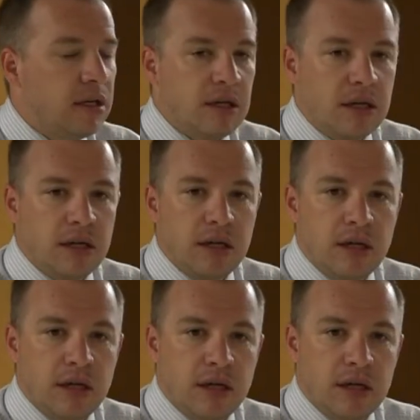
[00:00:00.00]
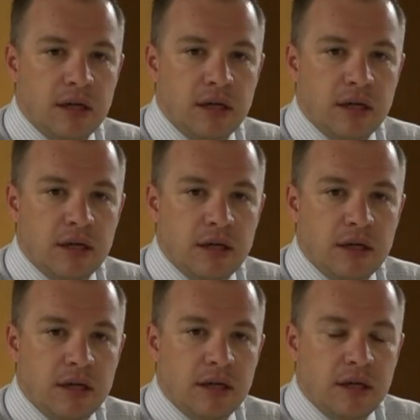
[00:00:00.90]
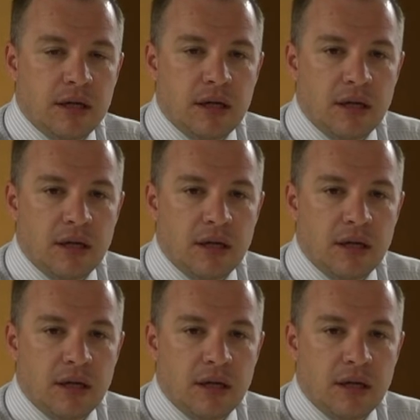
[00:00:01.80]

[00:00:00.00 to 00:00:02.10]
amen. Yep.